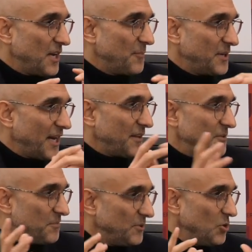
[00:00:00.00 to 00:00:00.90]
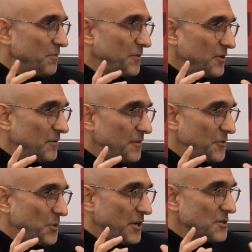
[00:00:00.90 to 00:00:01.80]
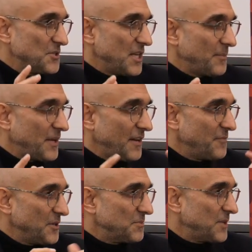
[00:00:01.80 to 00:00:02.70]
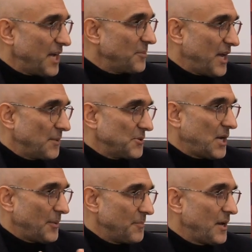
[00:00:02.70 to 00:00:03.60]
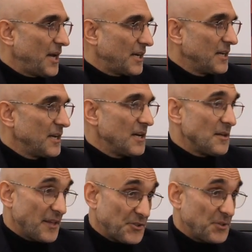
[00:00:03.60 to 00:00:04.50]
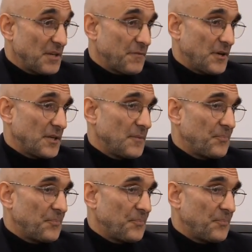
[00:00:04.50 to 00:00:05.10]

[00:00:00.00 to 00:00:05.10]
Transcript: I've been out of the loop for a few years. I'm kind of in a time capsule coming back. Things are different.